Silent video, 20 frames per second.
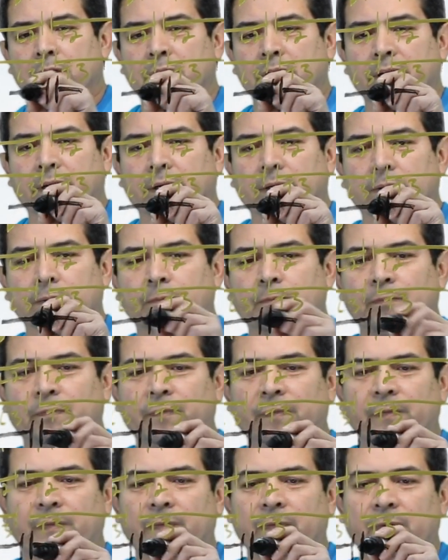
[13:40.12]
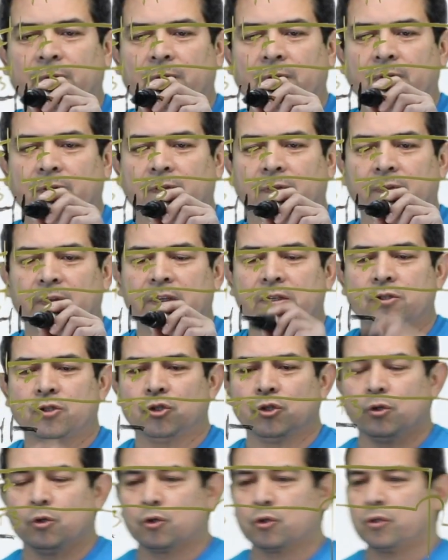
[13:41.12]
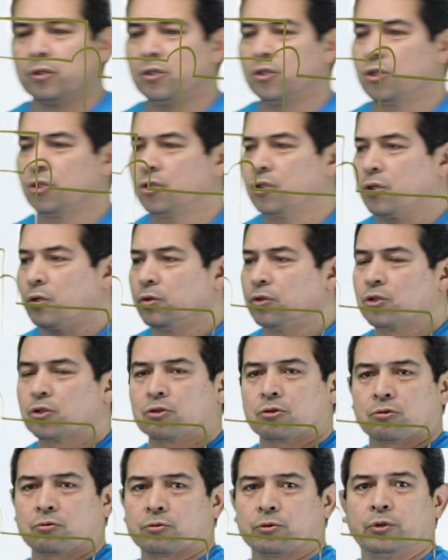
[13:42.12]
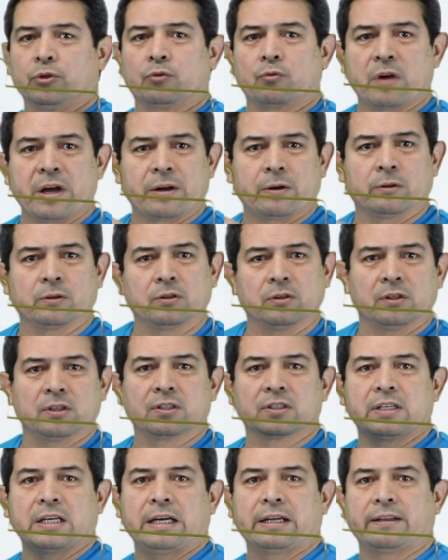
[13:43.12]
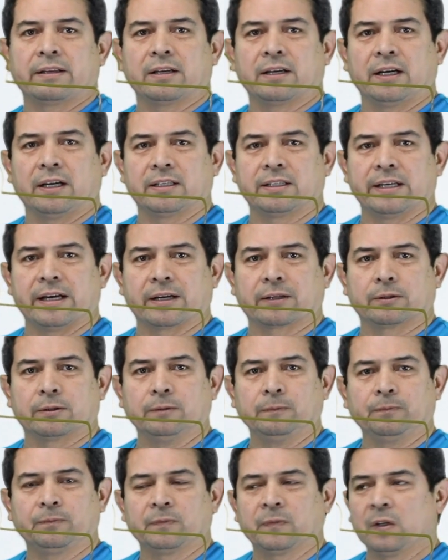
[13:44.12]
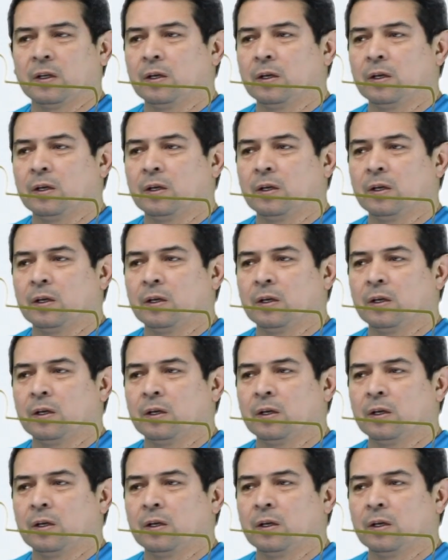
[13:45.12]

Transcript: Now, this usually just goes screwed right onto the side of the contactor.